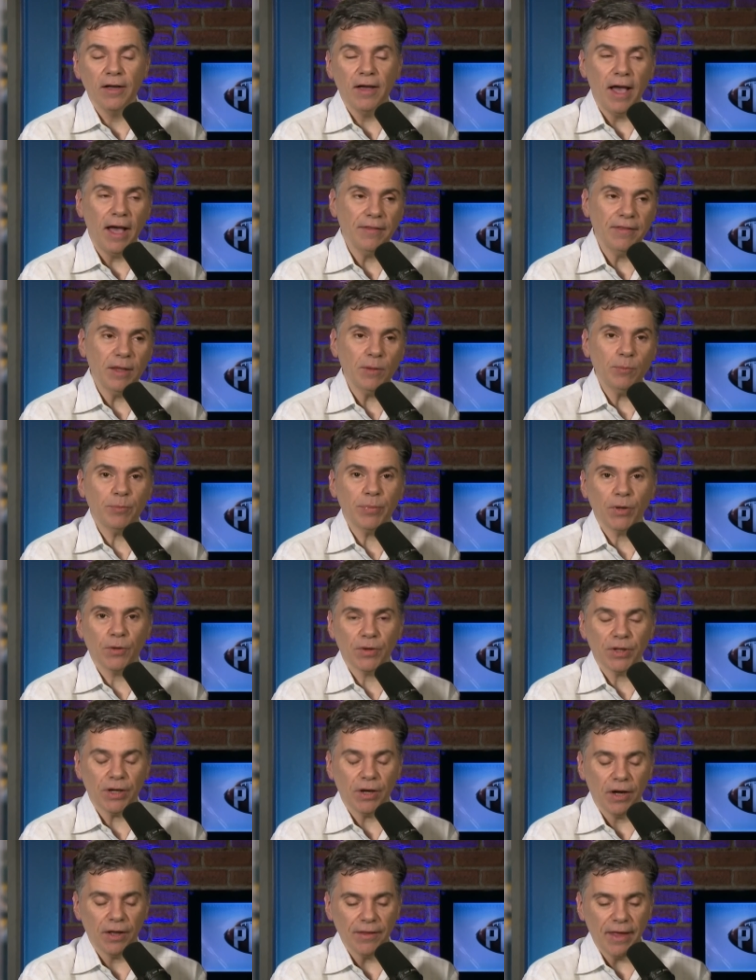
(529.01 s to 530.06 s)
and then
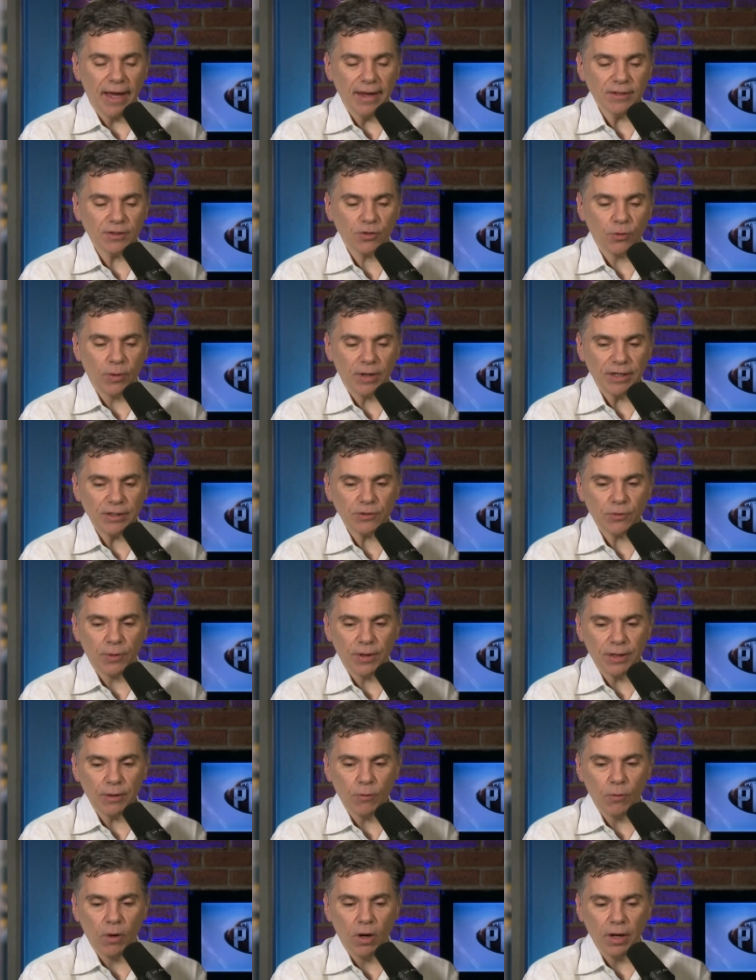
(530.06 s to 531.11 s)
building on that in
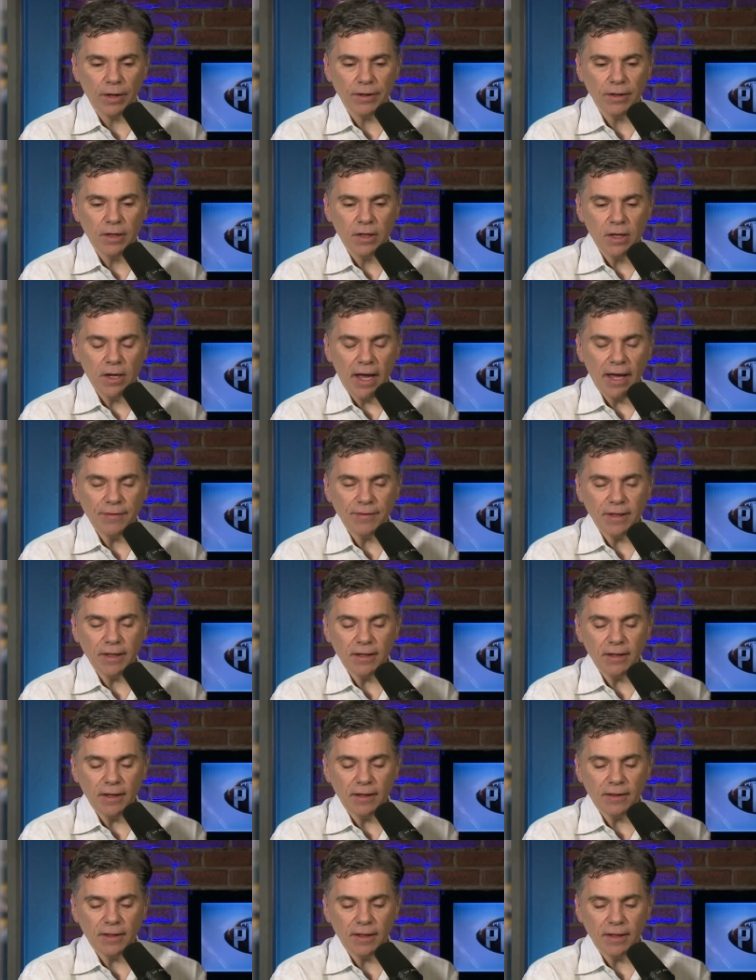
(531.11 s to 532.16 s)
2021. And
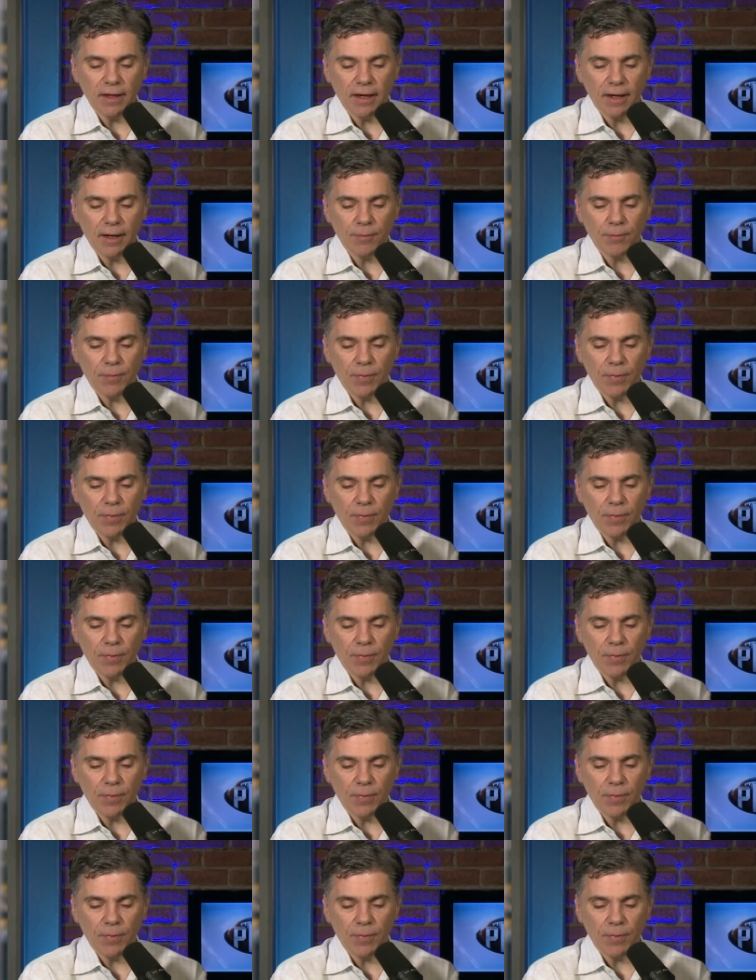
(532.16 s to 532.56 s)
the